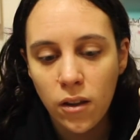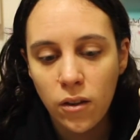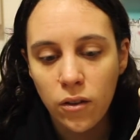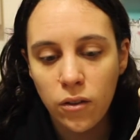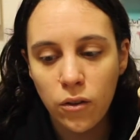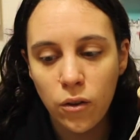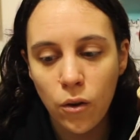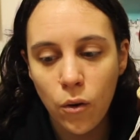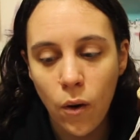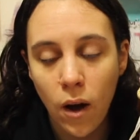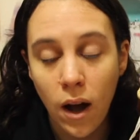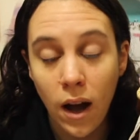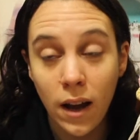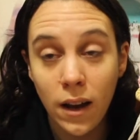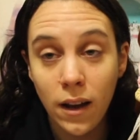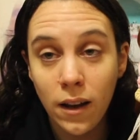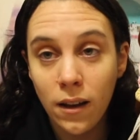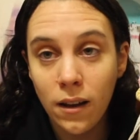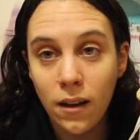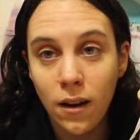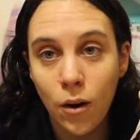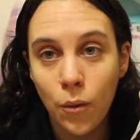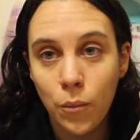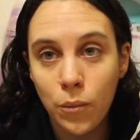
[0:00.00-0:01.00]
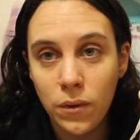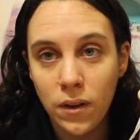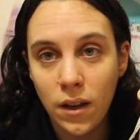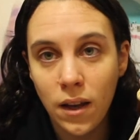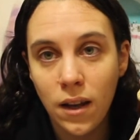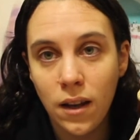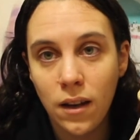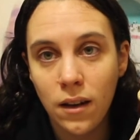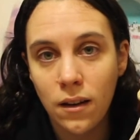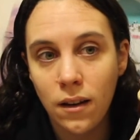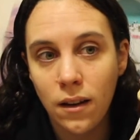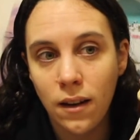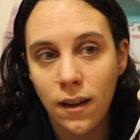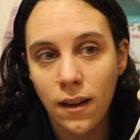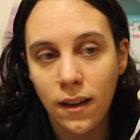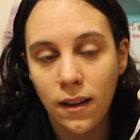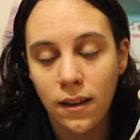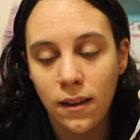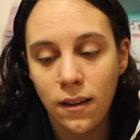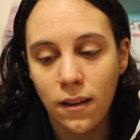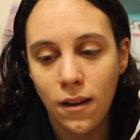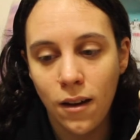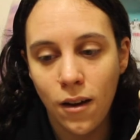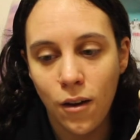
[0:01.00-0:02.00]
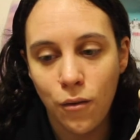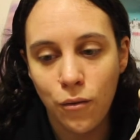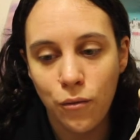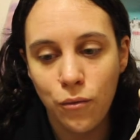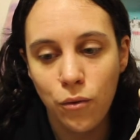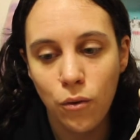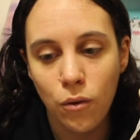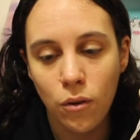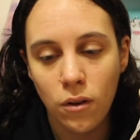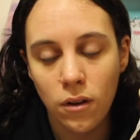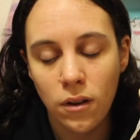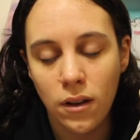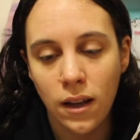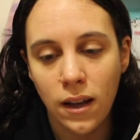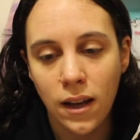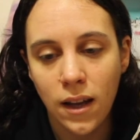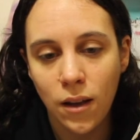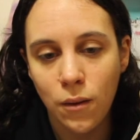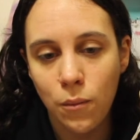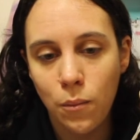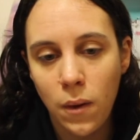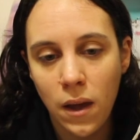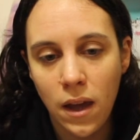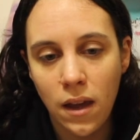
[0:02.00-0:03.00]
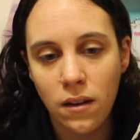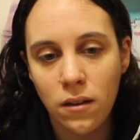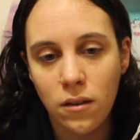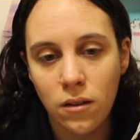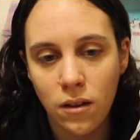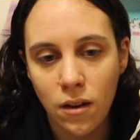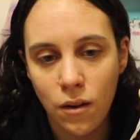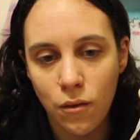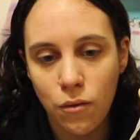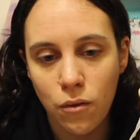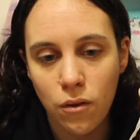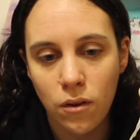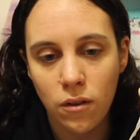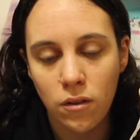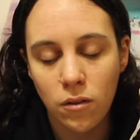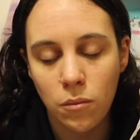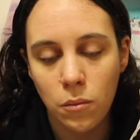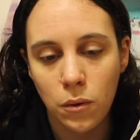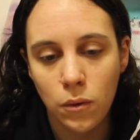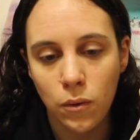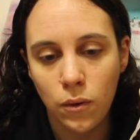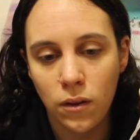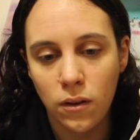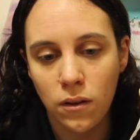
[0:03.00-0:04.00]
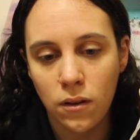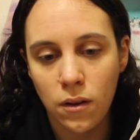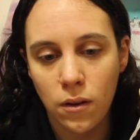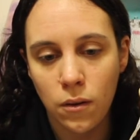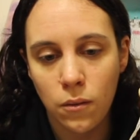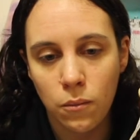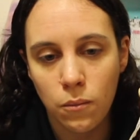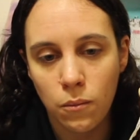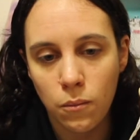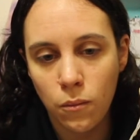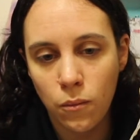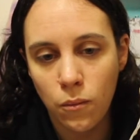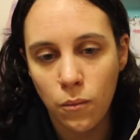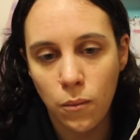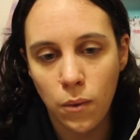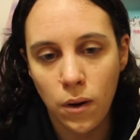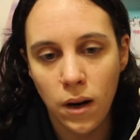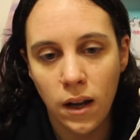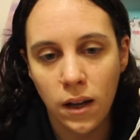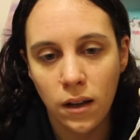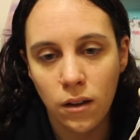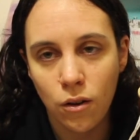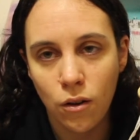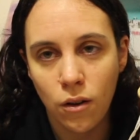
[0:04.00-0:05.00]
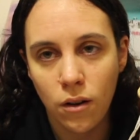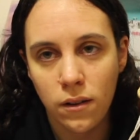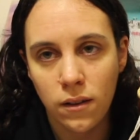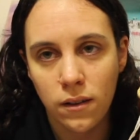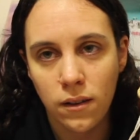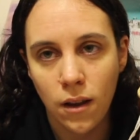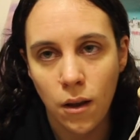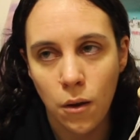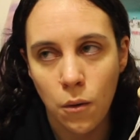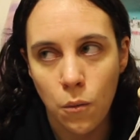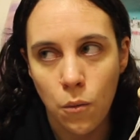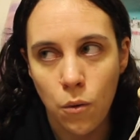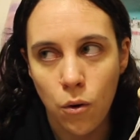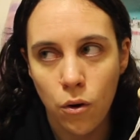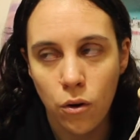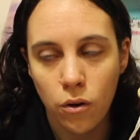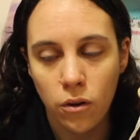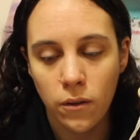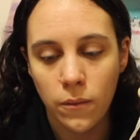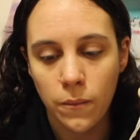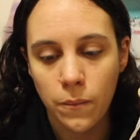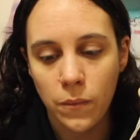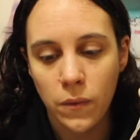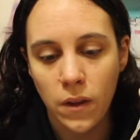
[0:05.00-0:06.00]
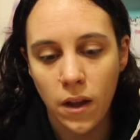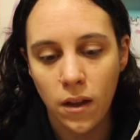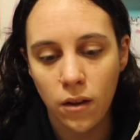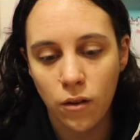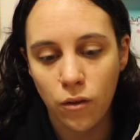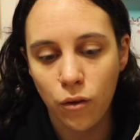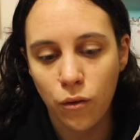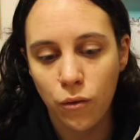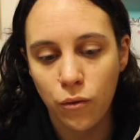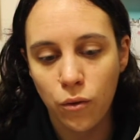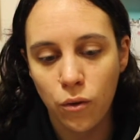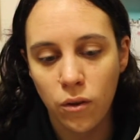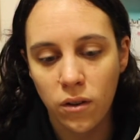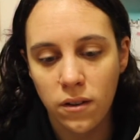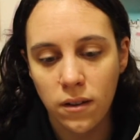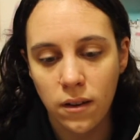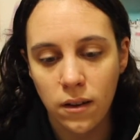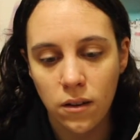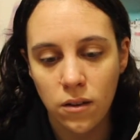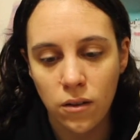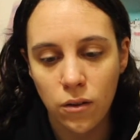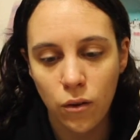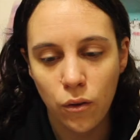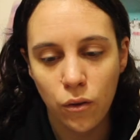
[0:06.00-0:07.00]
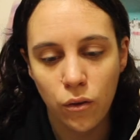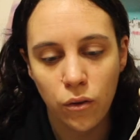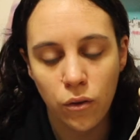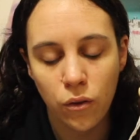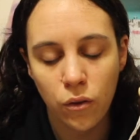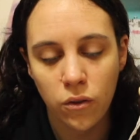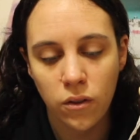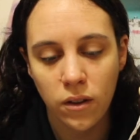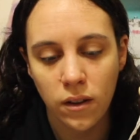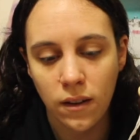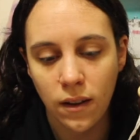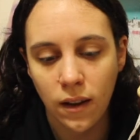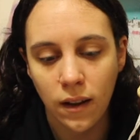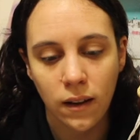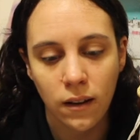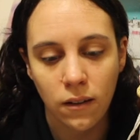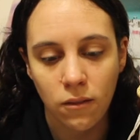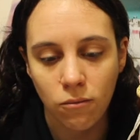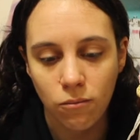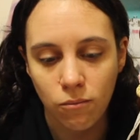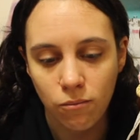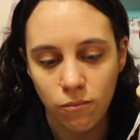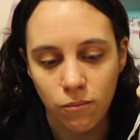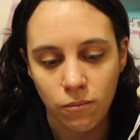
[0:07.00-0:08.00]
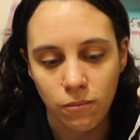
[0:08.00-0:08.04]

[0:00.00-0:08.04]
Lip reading: So I obtained like a full, like I paid the difference between the blank doll that I won and the full set Soso that I